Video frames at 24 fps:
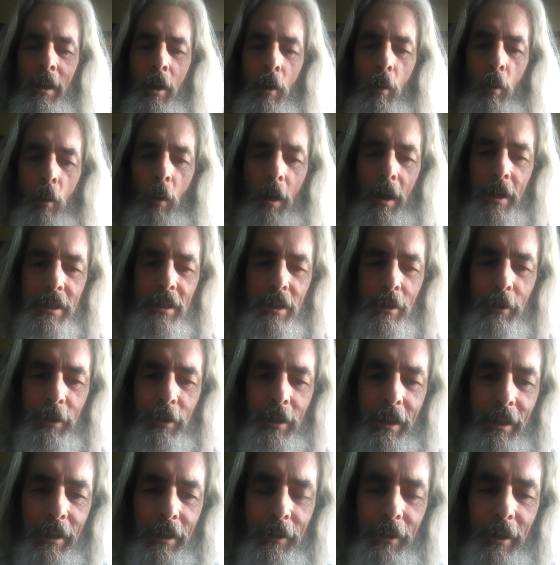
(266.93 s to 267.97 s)
Why do you
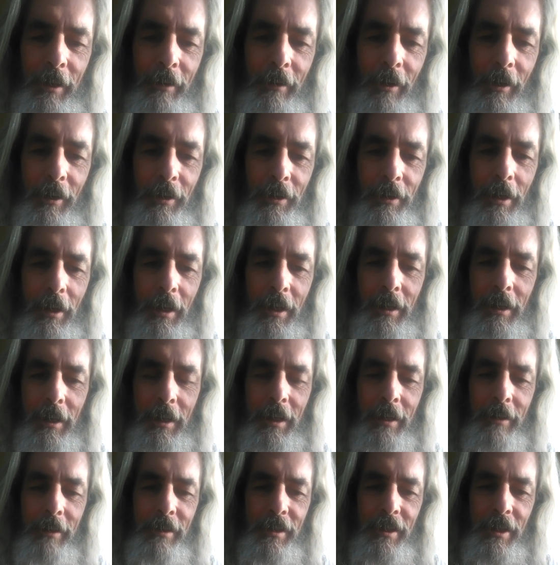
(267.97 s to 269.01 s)
think there
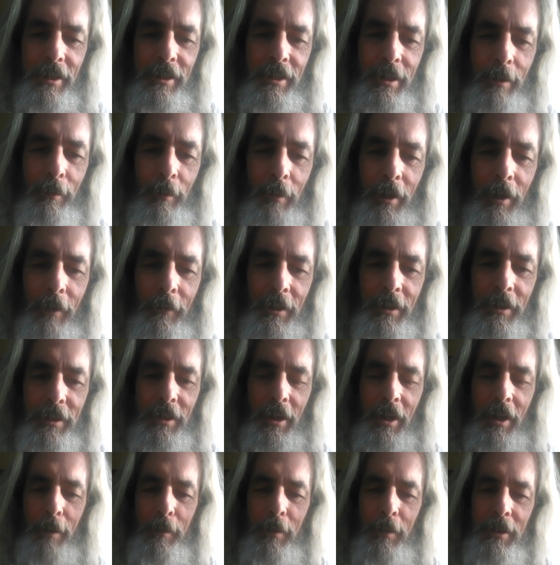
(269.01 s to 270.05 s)
is a symbol of a
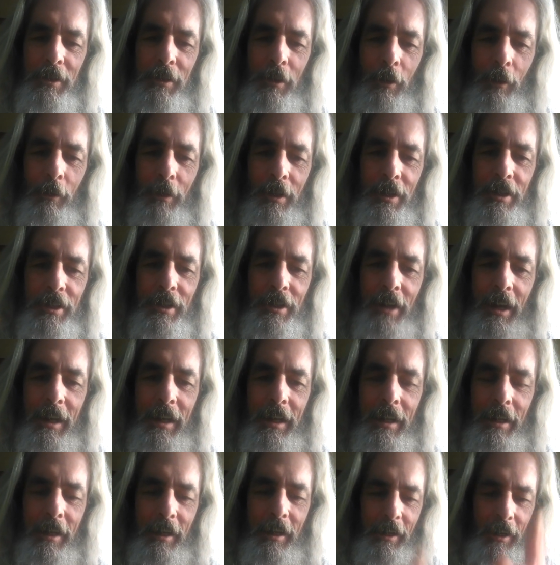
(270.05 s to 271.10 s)
serpent or a
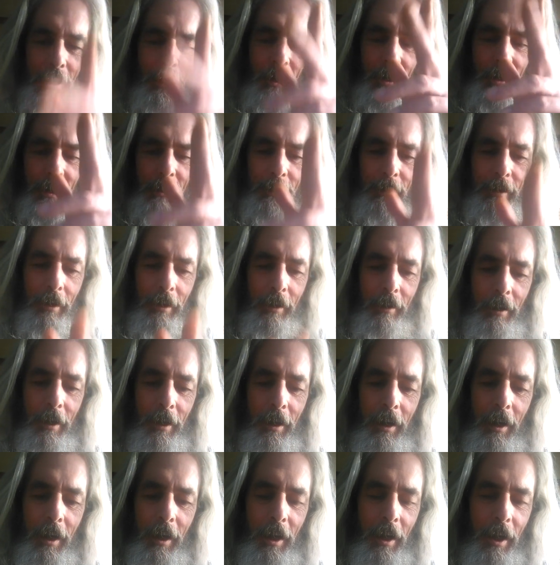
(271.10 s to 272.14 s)
snake going
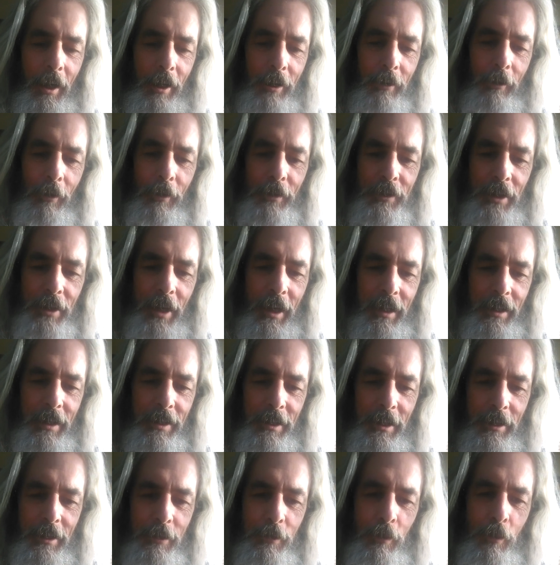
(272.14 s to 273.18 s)
across a
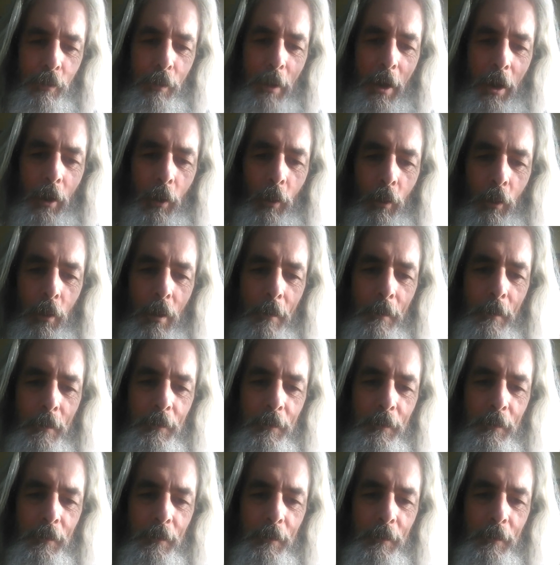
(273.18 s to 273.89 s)
central pole?